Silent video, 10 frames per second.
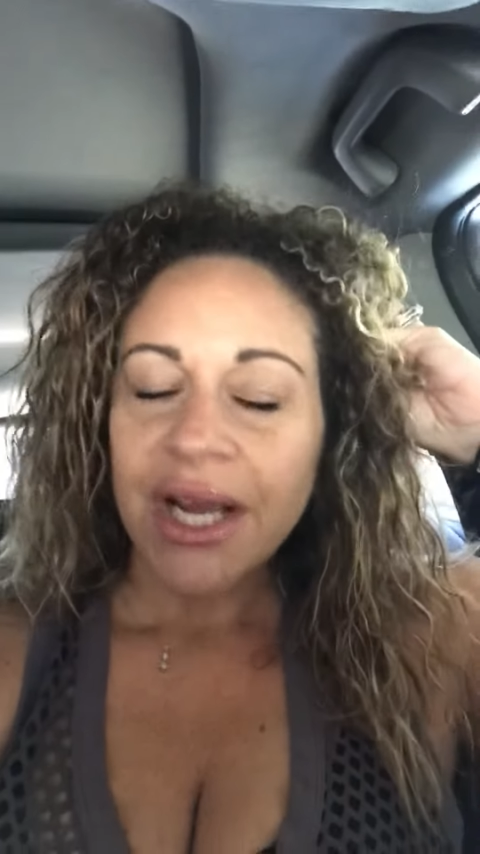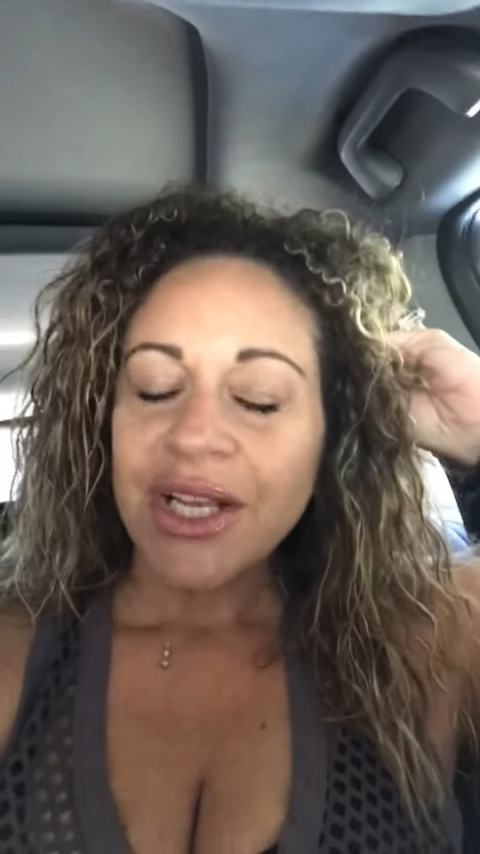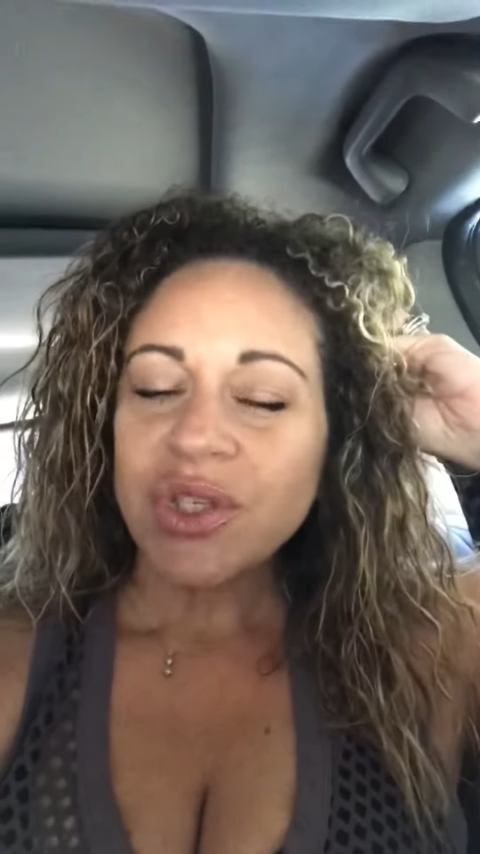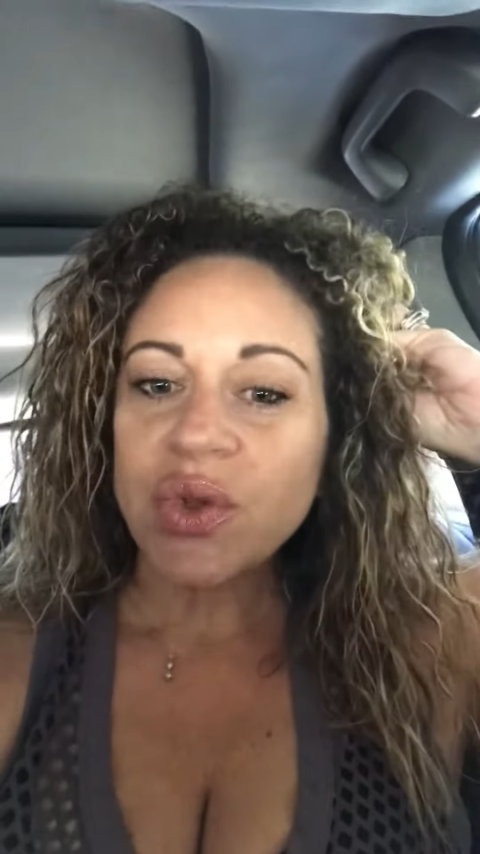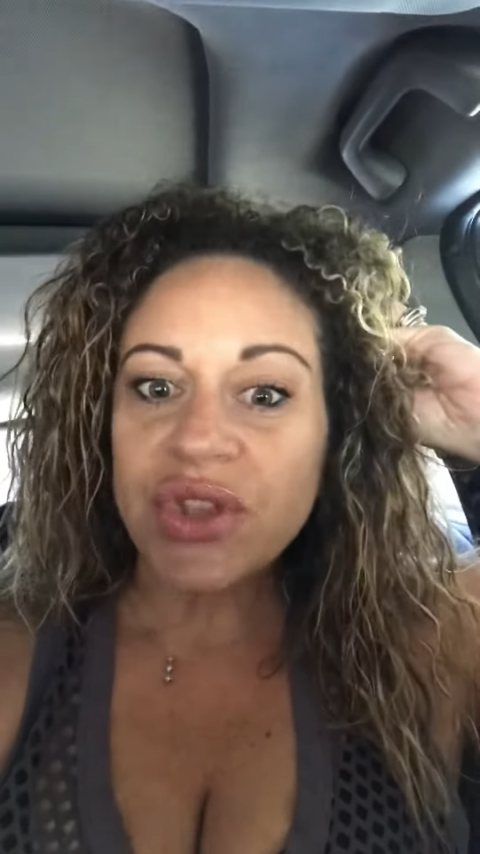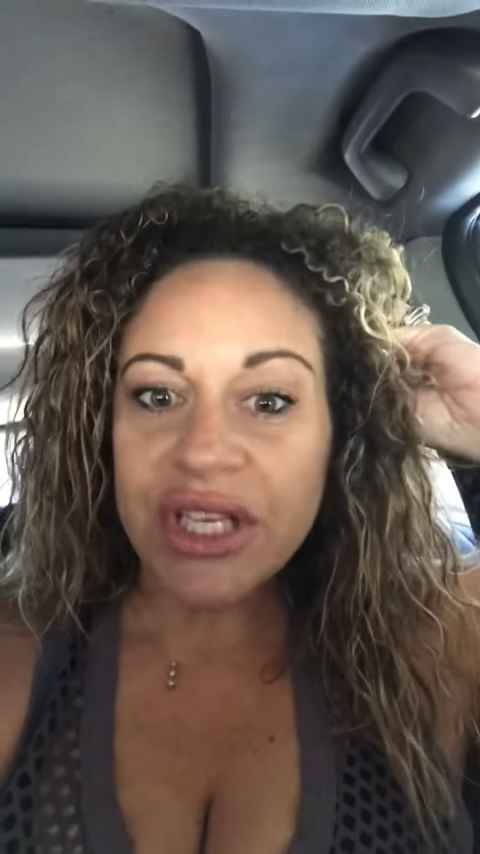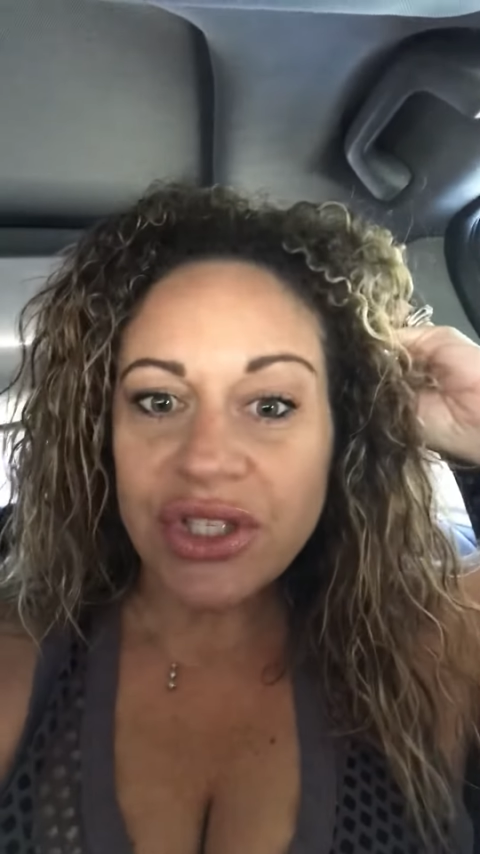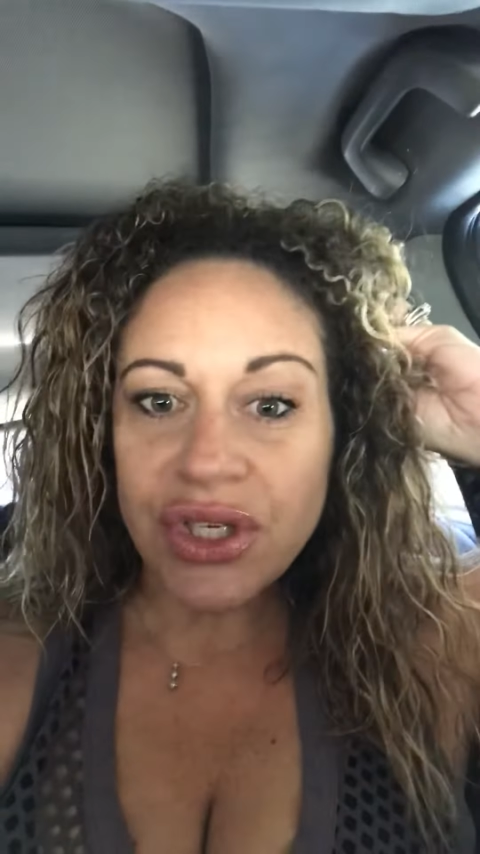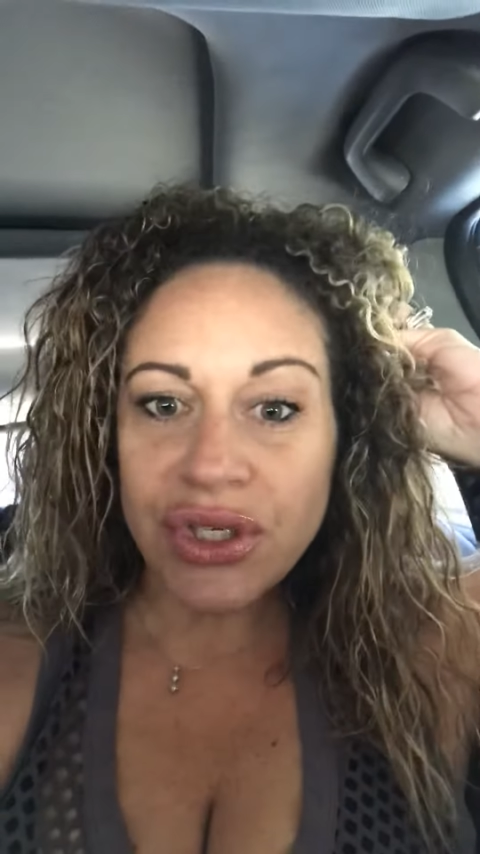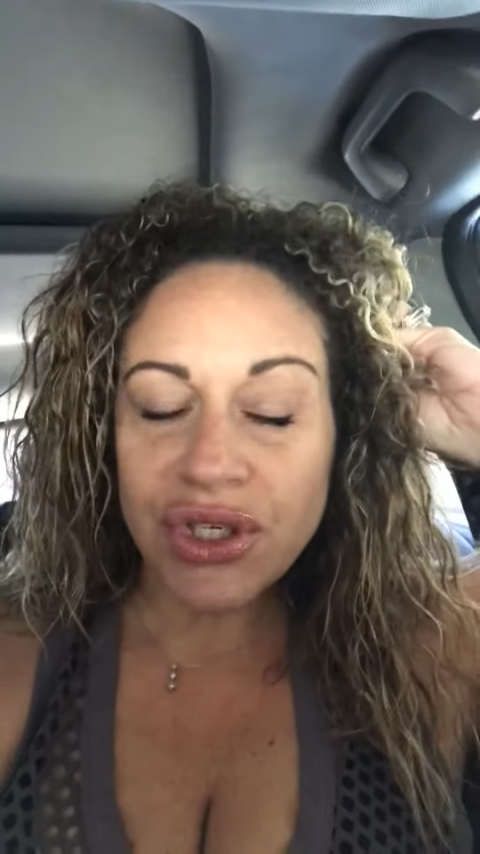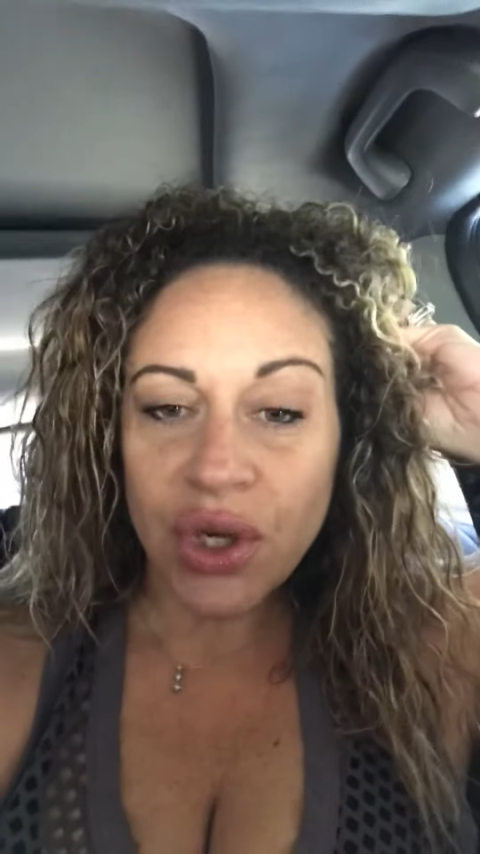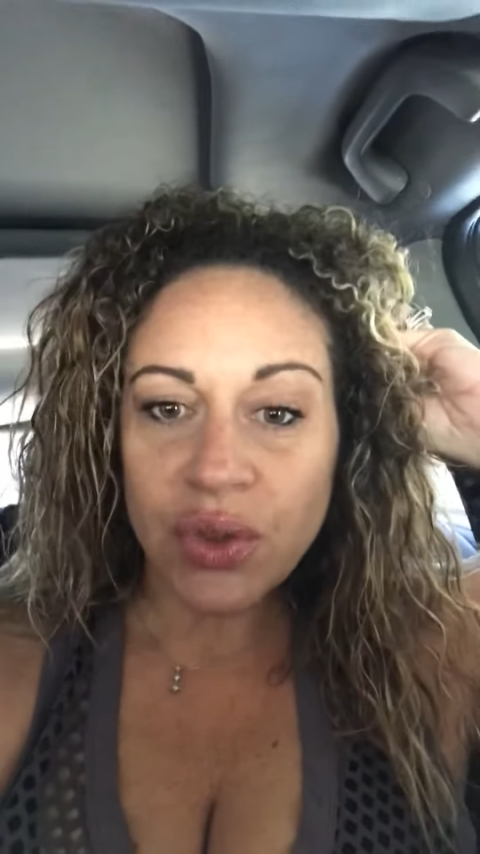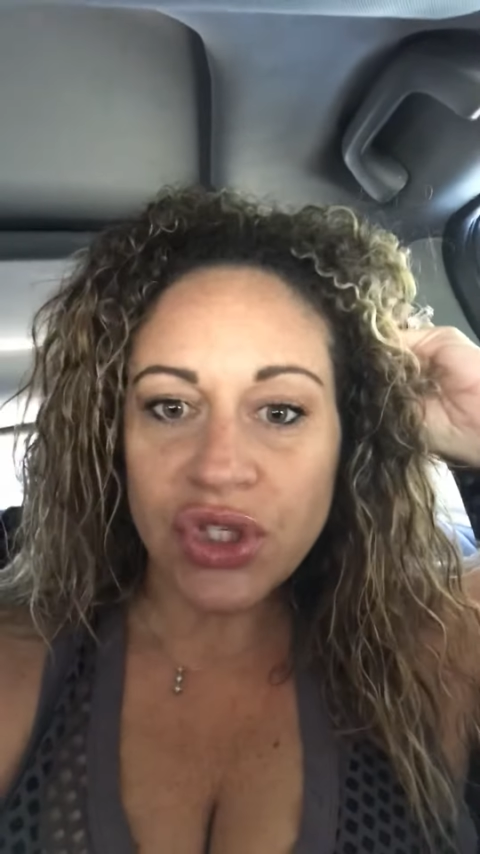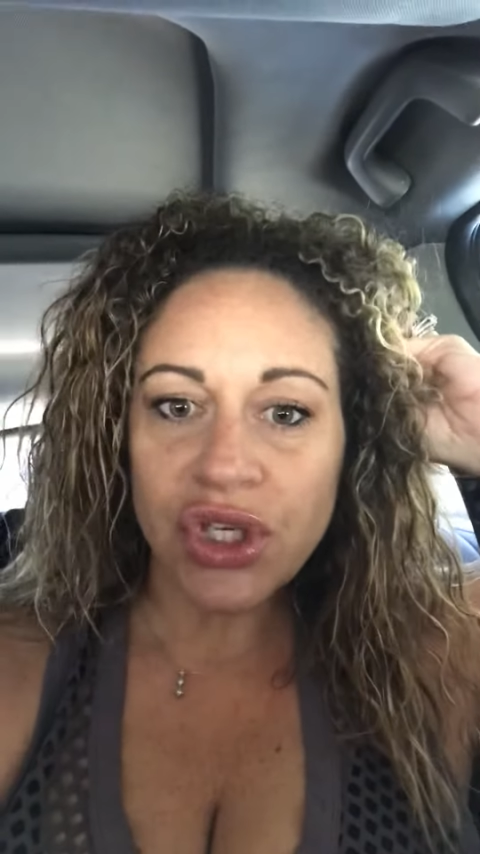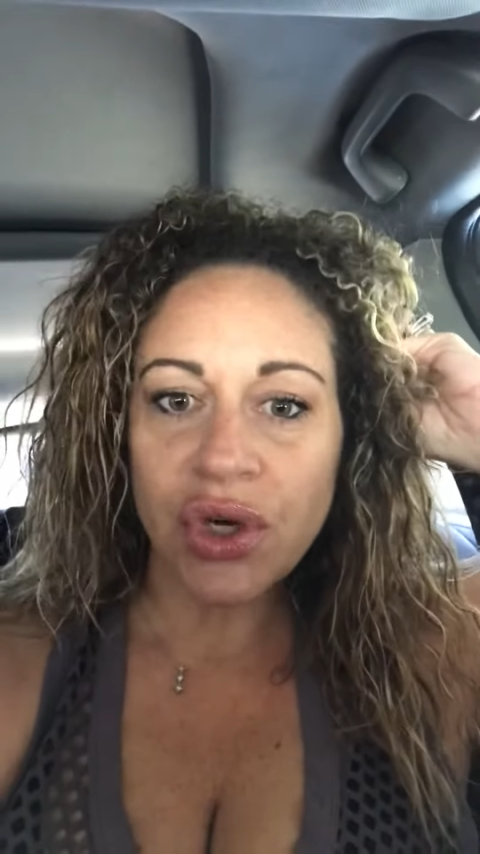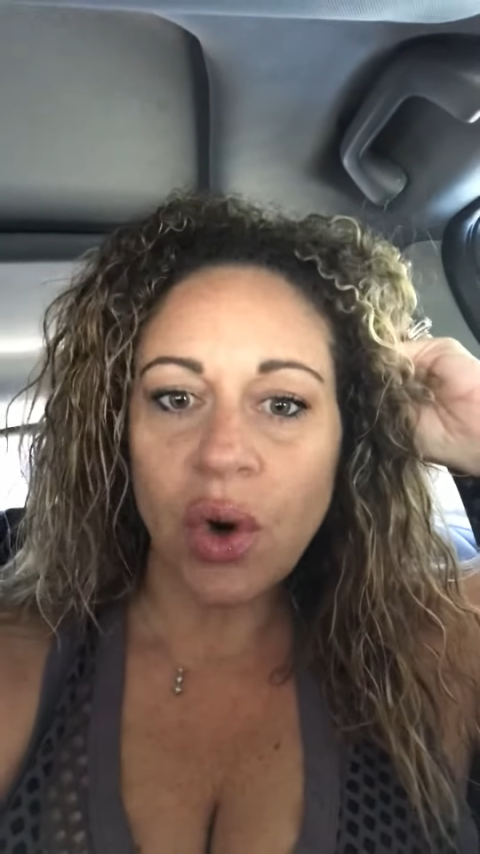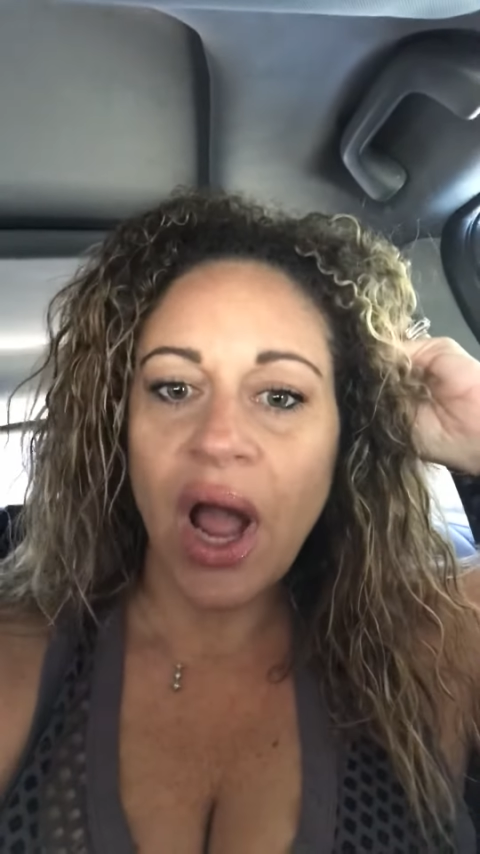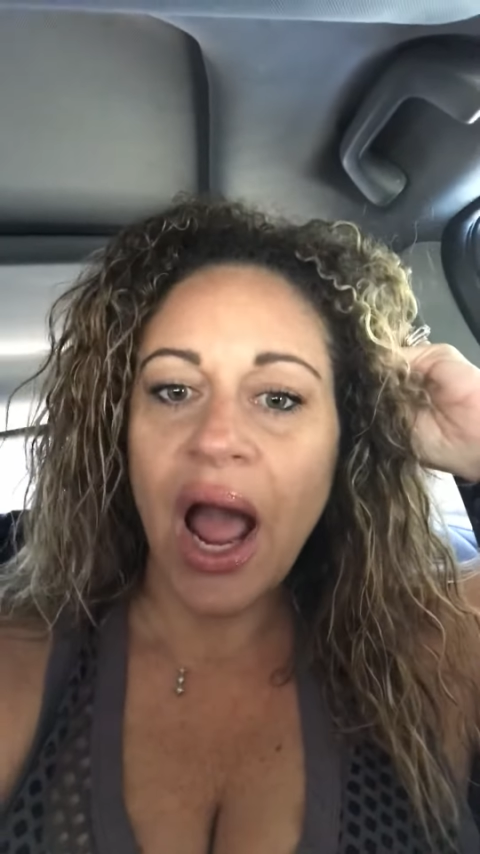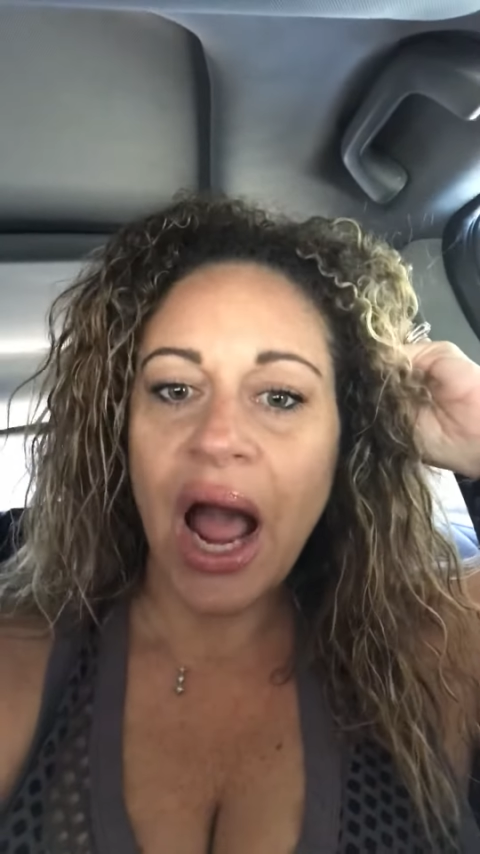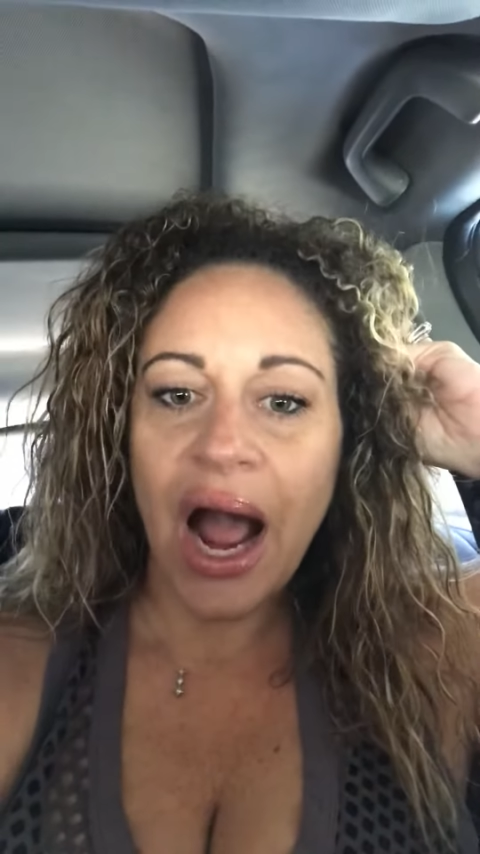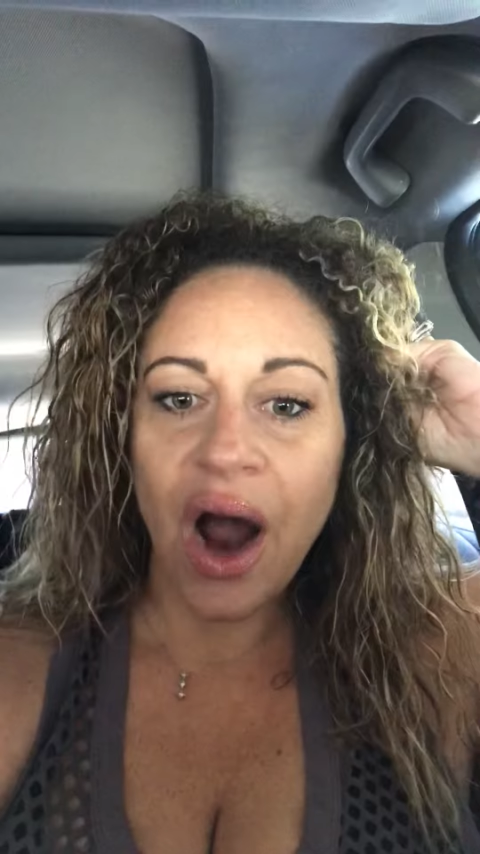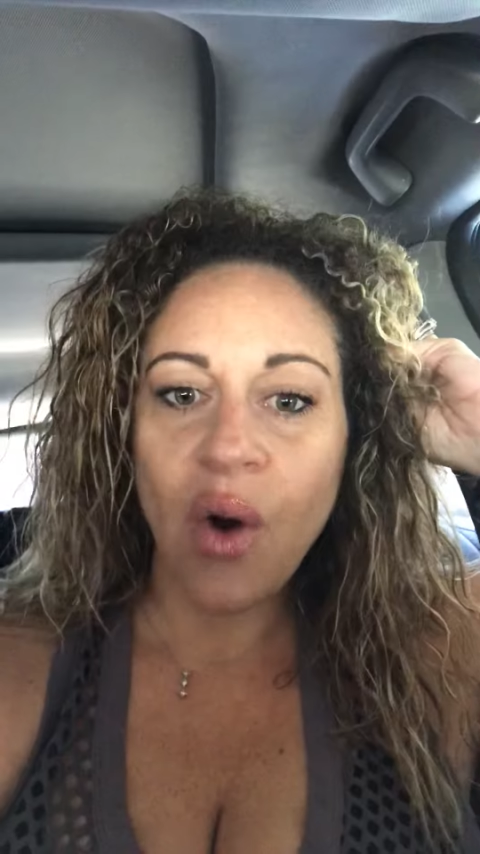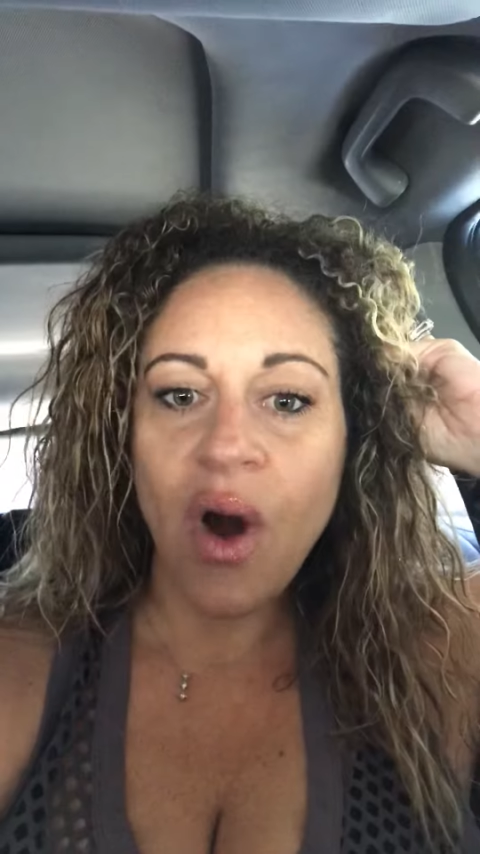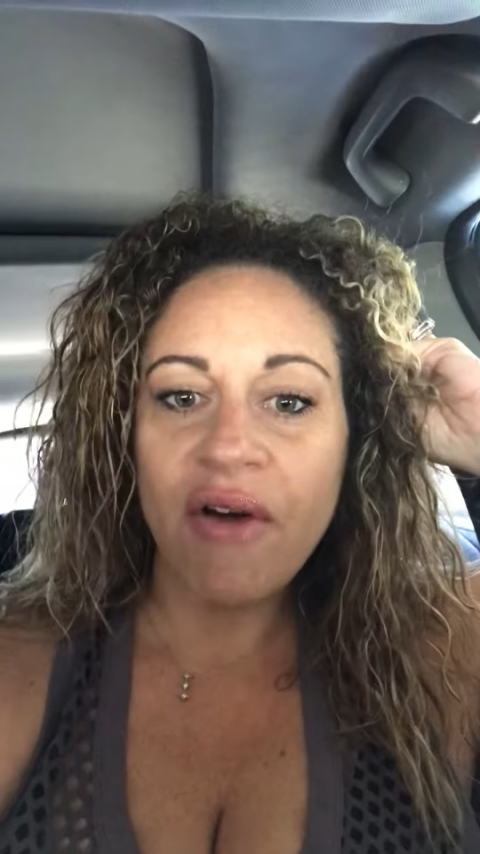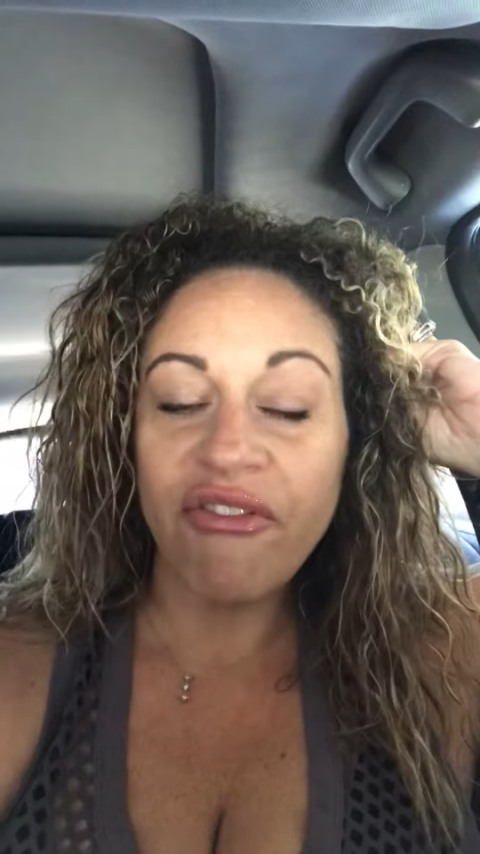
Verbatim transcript: So, this just shows you how